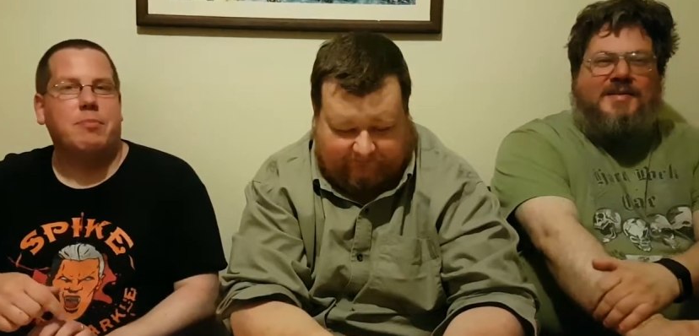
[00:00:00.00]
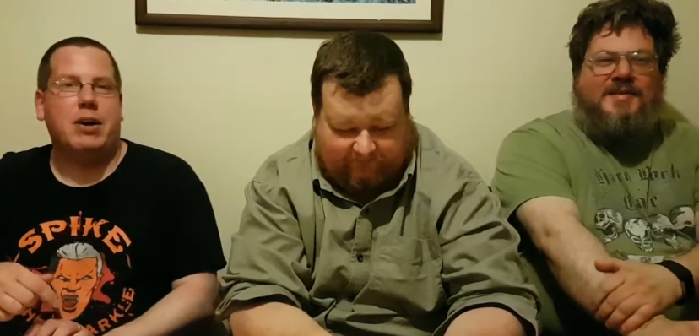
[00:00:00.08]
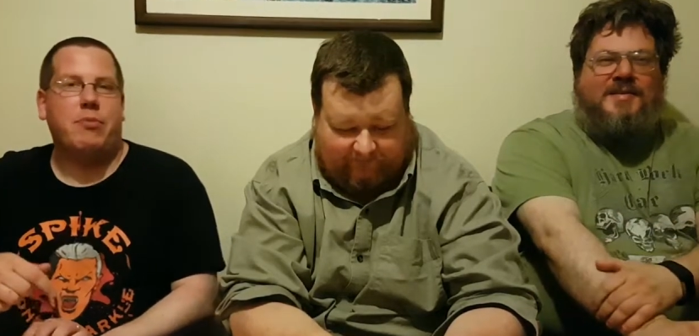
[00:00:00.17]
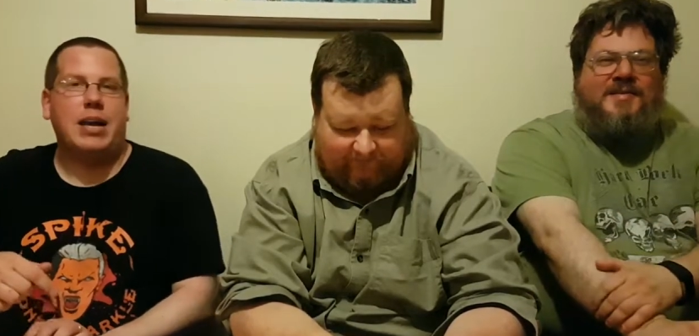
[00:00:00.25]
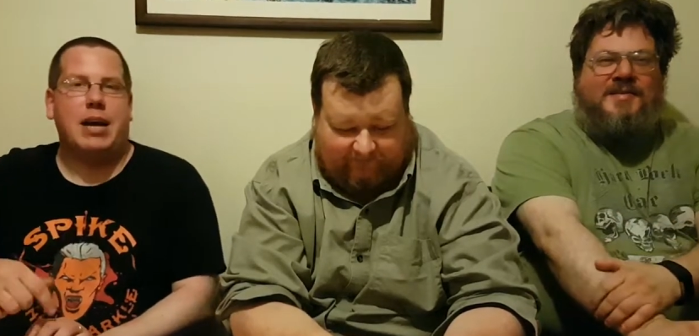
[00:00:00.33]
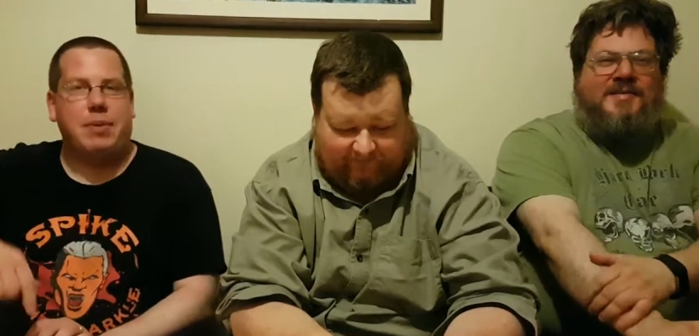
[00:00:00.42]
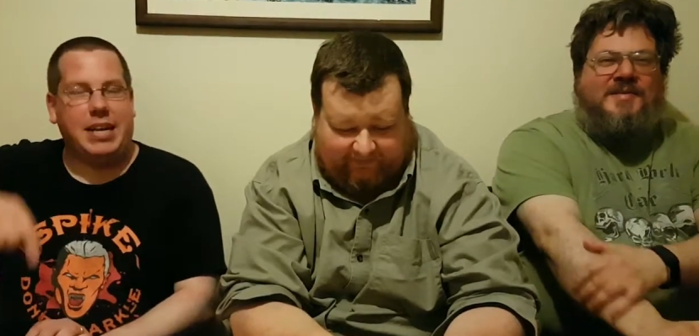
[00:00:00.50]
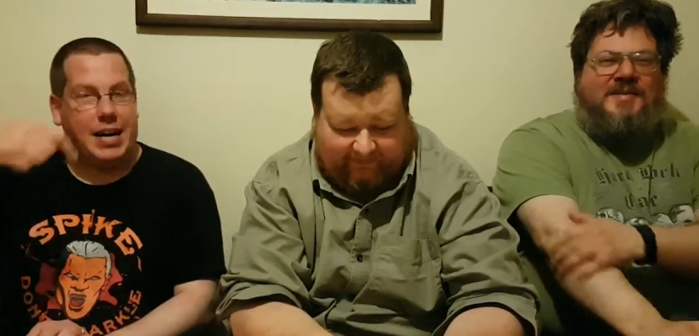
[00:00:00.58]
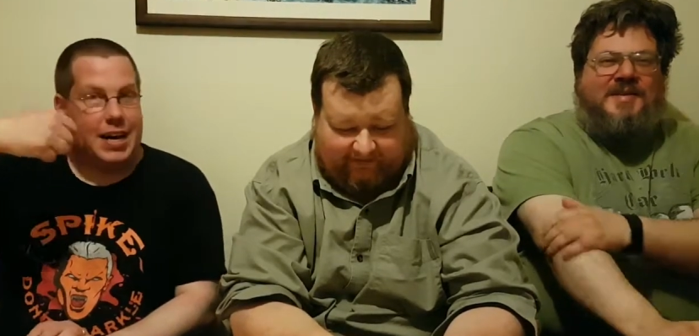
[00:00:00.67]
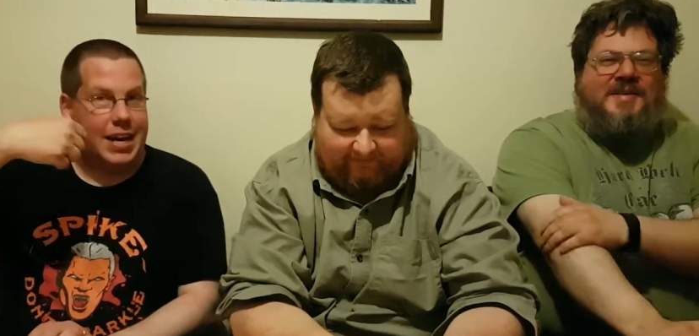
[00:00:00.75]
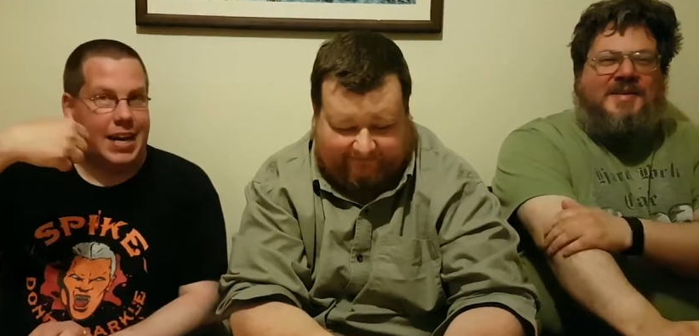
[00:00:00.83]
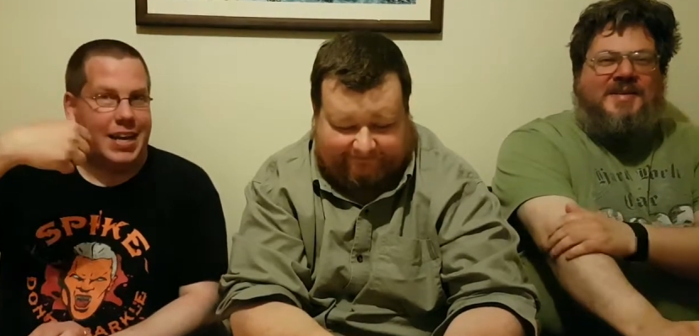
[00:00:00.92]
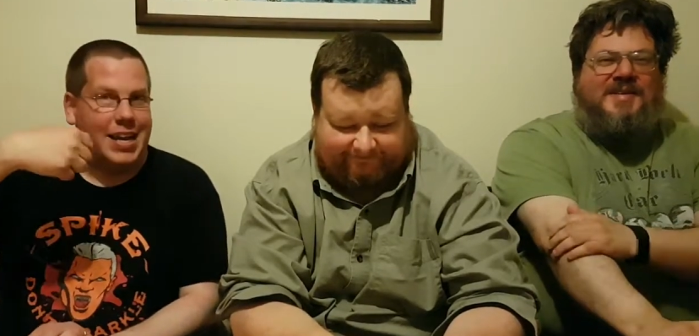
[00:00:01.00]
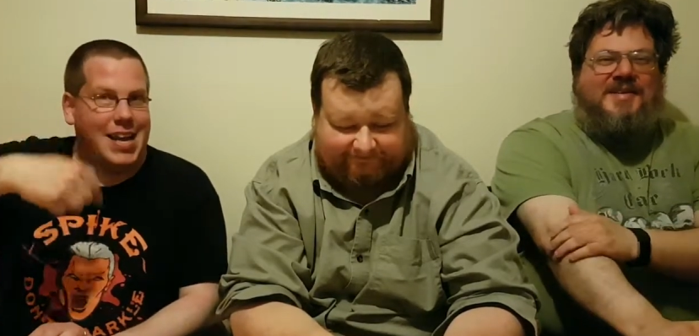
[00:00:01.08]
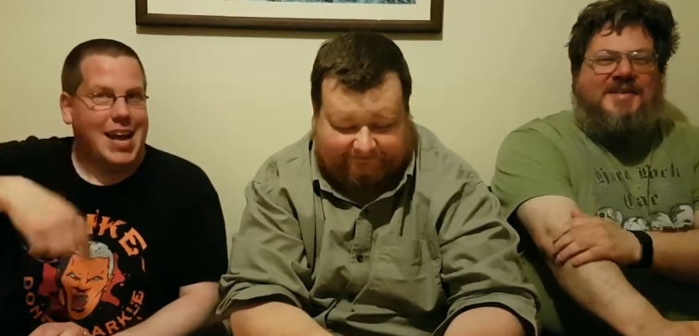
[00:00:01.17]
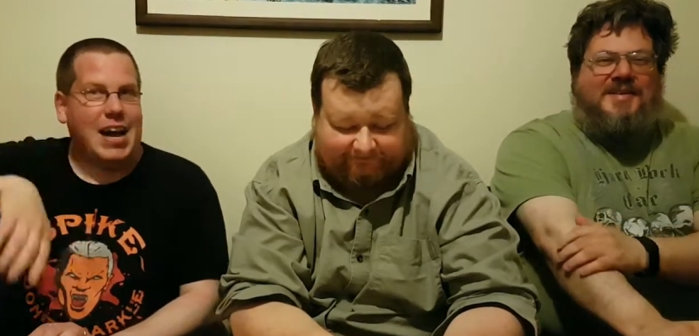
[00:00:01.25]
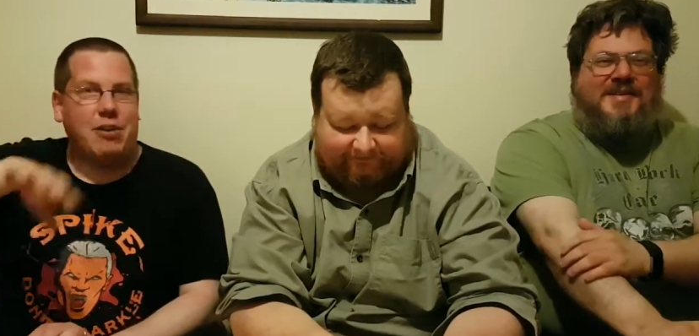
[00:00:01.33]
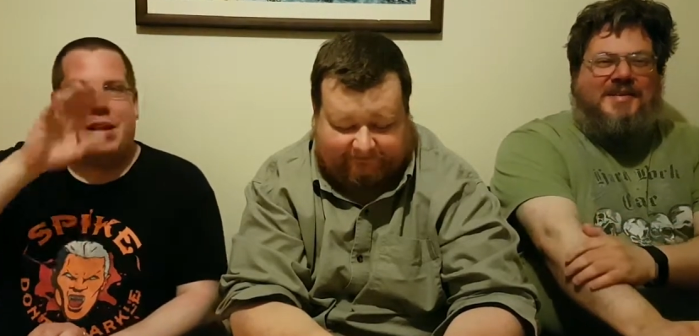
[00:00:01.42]
Speaker 1: By we, I mean I.
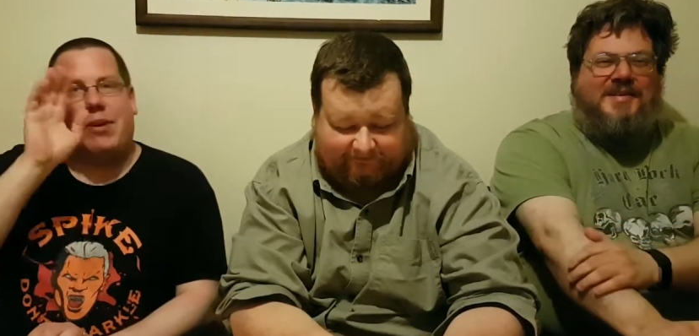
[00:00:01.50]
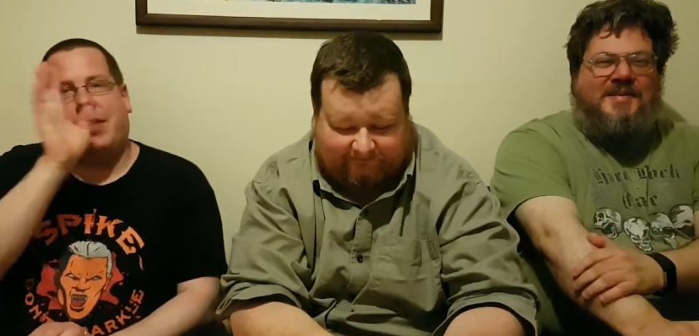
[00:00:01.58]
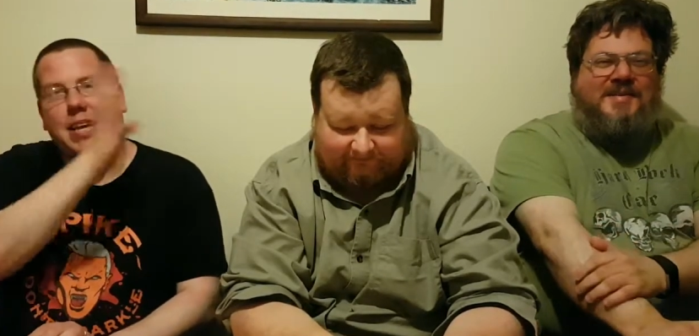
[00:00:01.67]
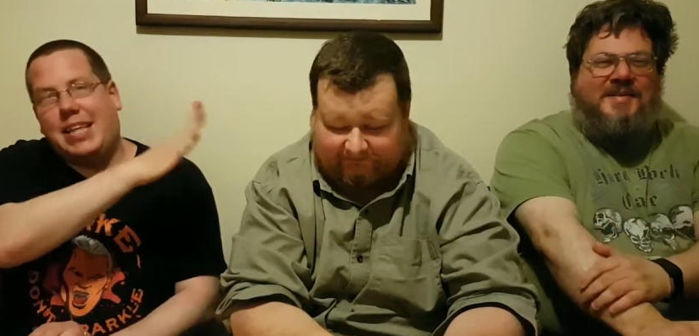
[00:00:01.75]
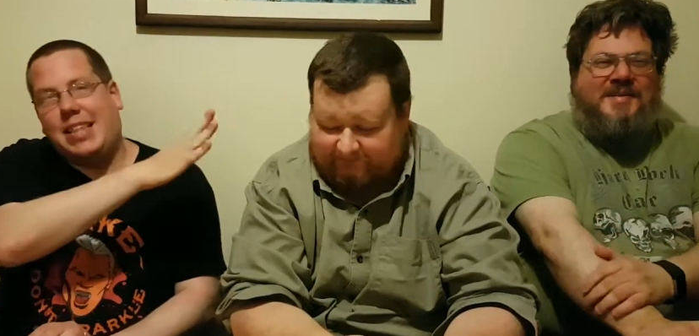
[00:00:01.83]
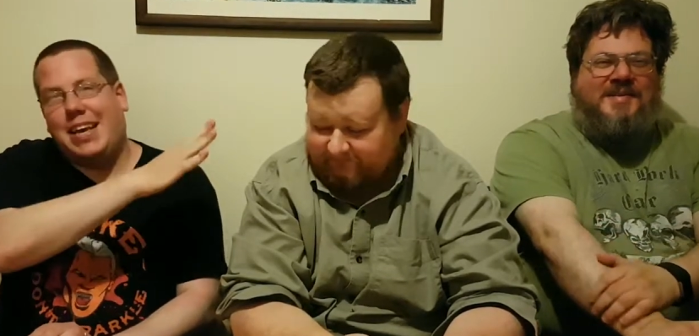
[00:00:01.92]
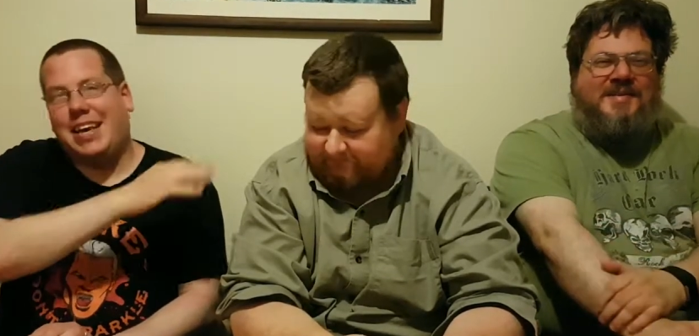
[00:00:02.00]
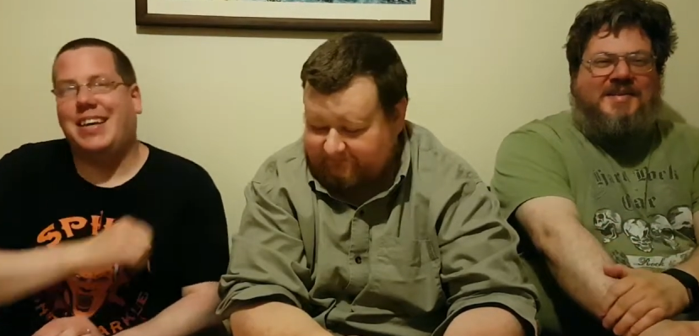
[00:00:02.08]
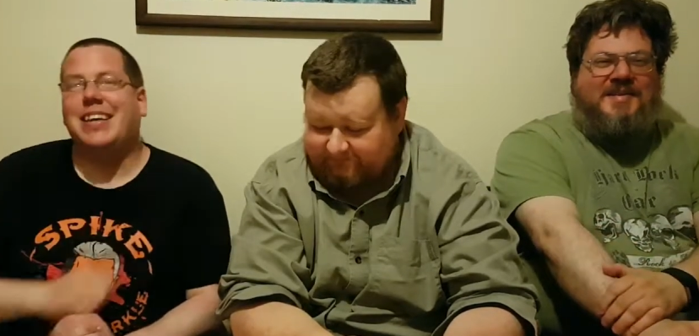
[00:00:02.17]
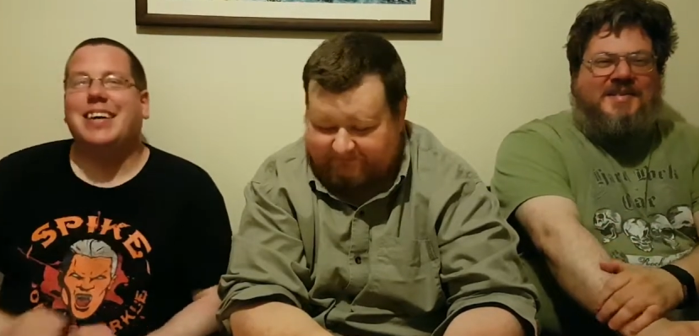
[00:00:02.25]
I don't care what they say.